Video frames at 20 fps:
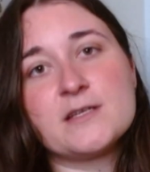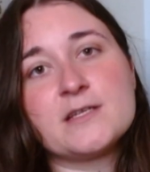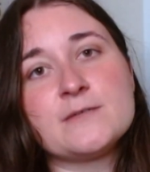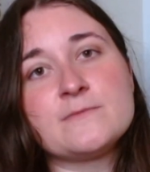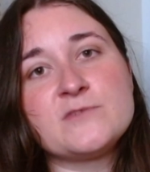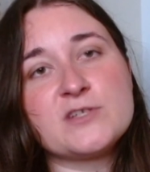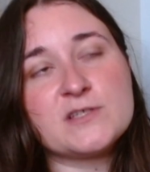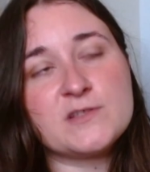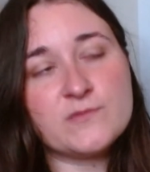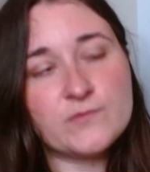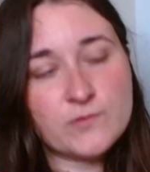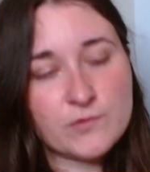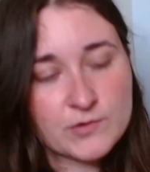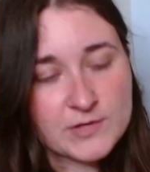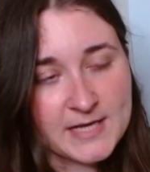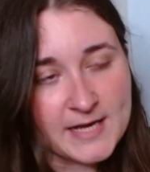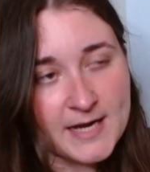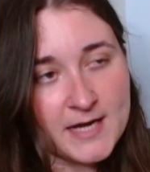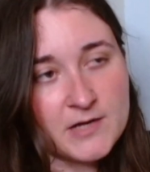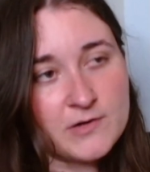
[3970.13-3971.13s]
I'm just, for
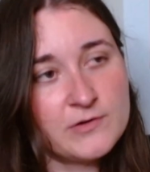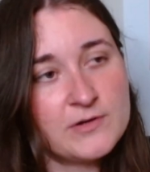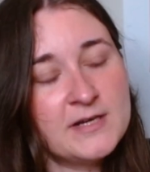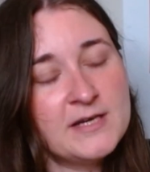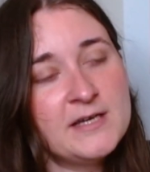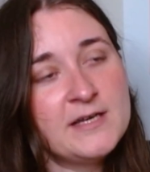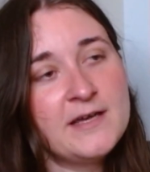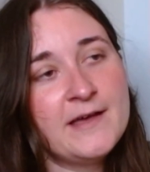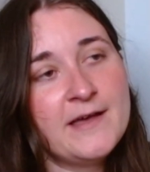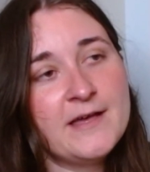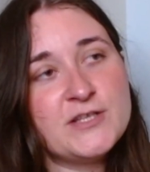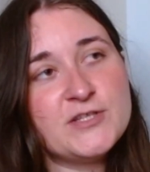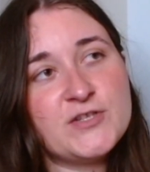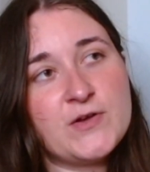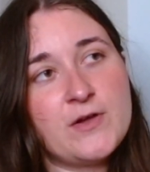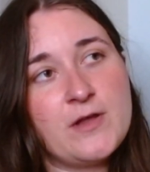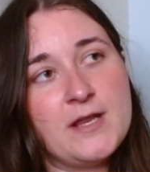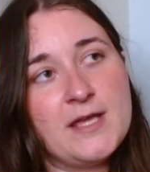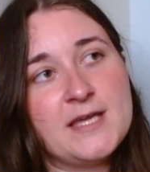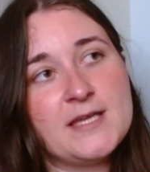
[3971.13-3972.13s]
now,
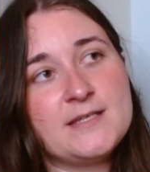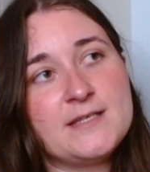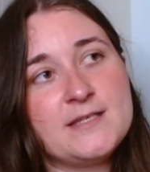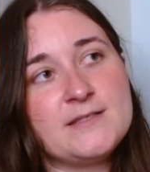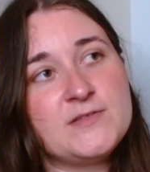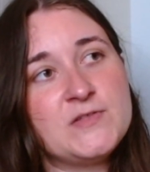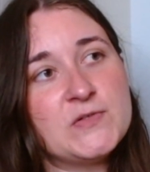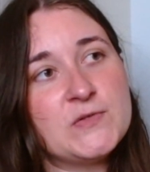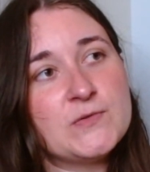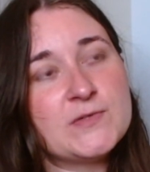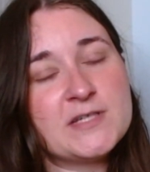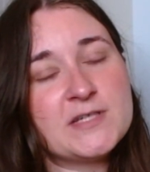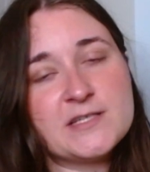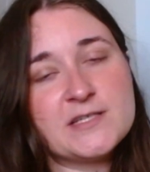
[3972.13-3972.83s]
turning it into